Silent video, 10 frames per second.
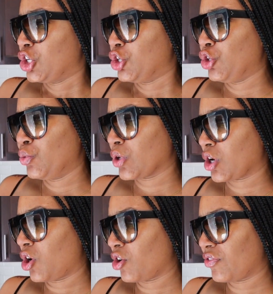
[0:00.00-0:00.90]
newer
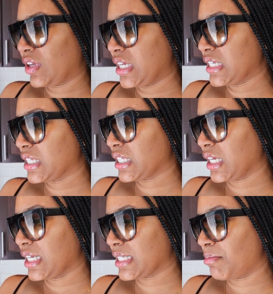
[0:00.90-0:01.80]
coffees.
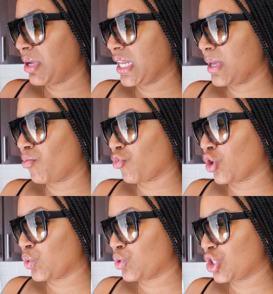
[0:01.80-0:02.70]
It's a medium
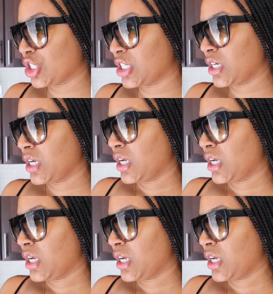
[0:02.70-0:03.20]
roast.